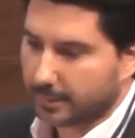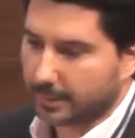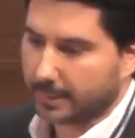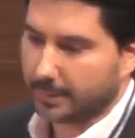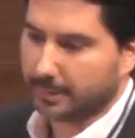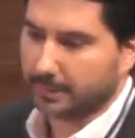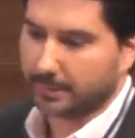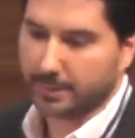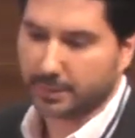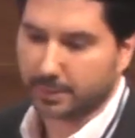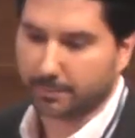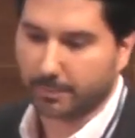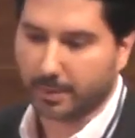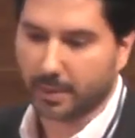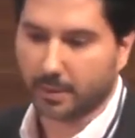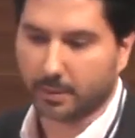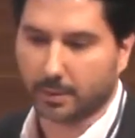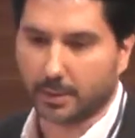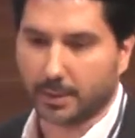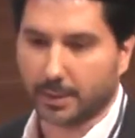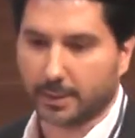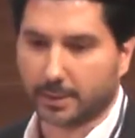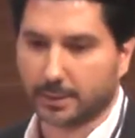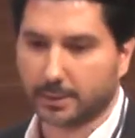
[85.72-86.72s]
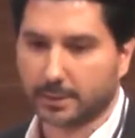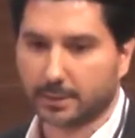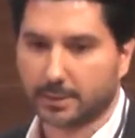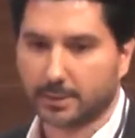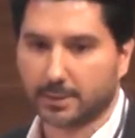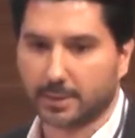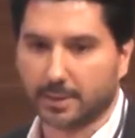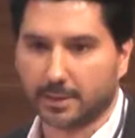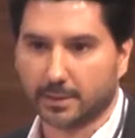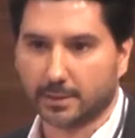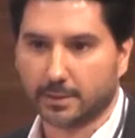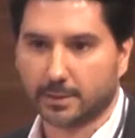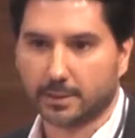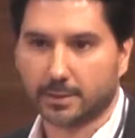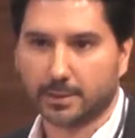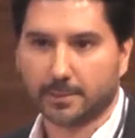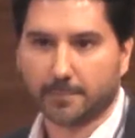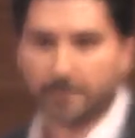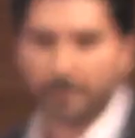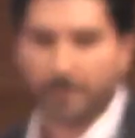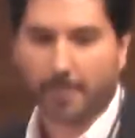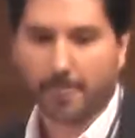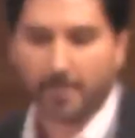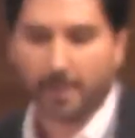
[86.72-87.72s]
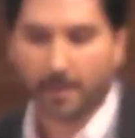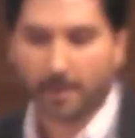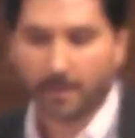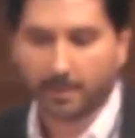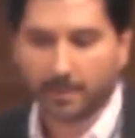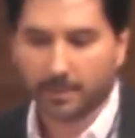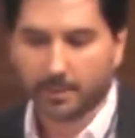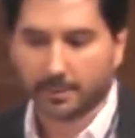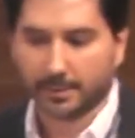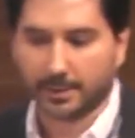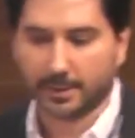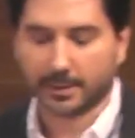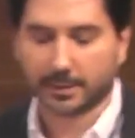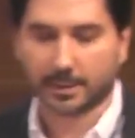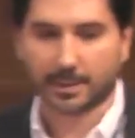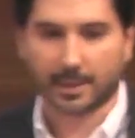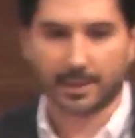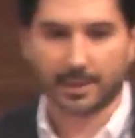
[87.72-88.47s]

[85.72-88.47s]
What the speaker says: in these buildings. And these